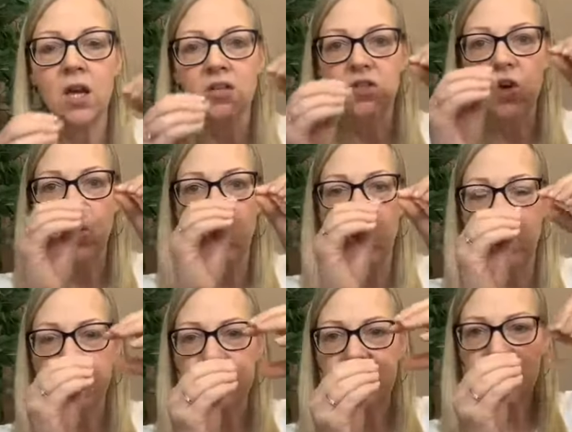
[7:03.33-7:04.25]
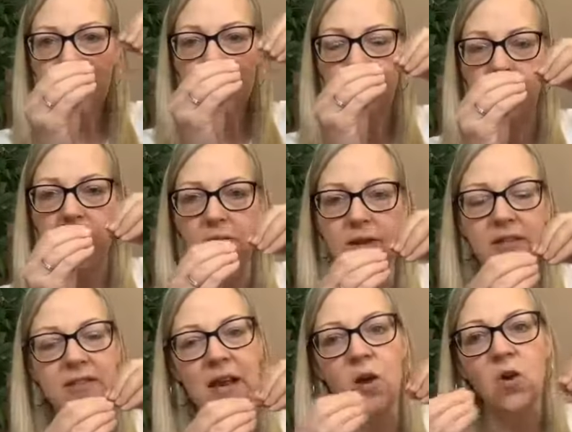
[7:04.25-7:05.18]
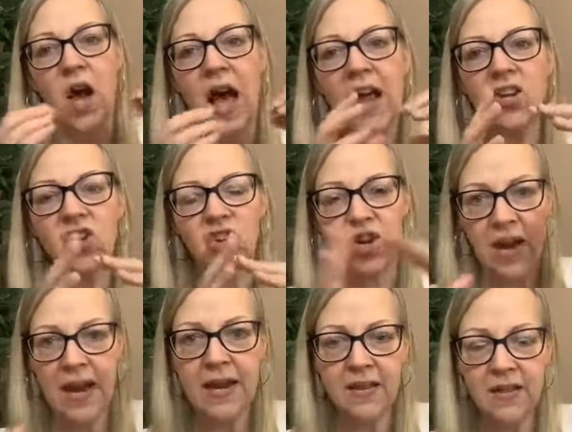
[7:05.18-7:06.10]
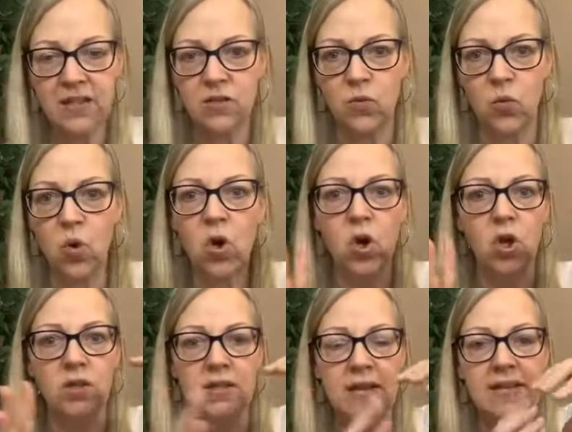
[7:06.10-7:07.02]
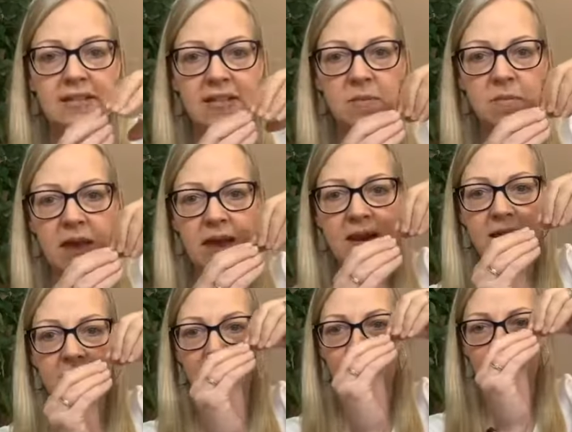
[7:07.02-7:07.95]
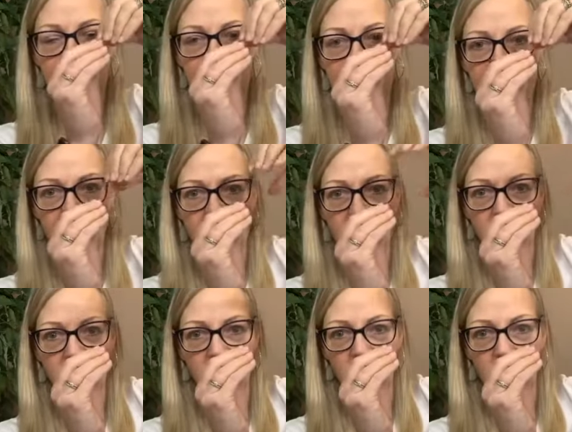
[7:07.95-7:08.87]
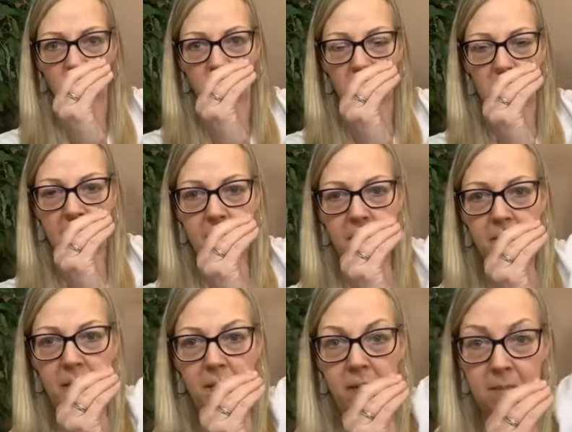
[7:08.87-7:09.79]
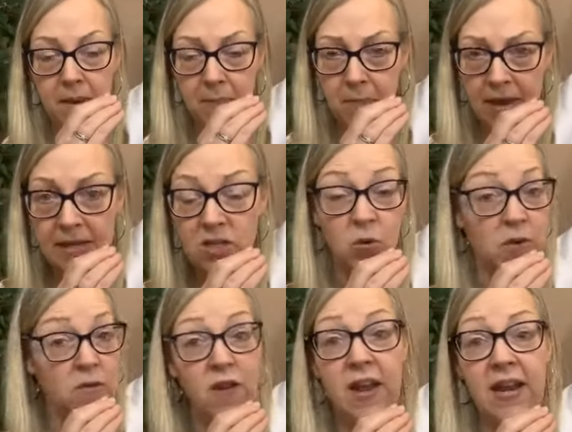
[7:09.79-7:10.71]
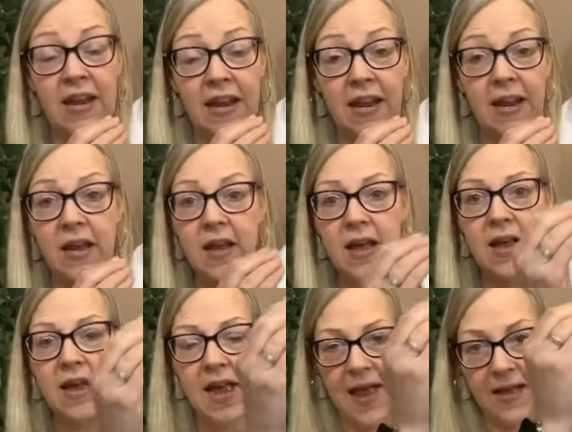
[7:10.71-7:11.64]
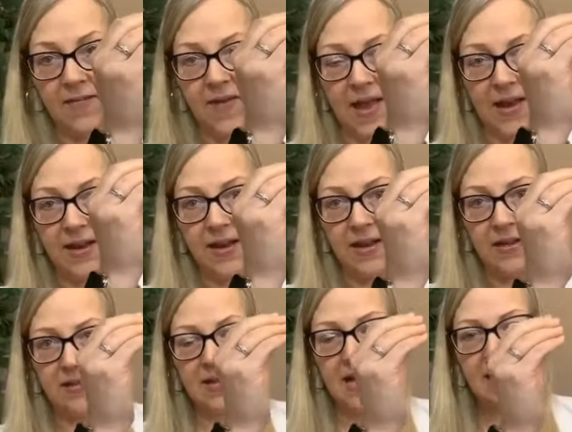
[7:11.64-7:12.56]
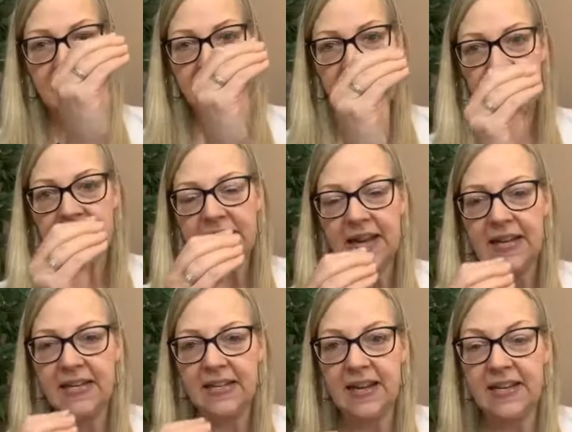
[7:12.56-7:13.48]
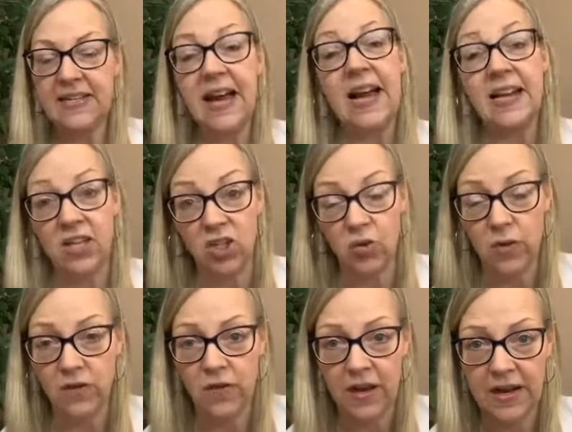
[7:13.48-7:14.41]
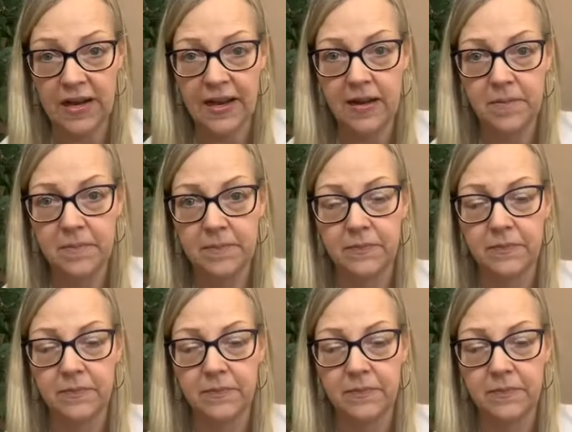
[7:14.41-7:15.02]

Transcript: So I was thinking about this, how God created this world is he made it like super big, big, big, big, big, big to infinity, and then tiny, tiny, tiny, tiny, tiny to infinity.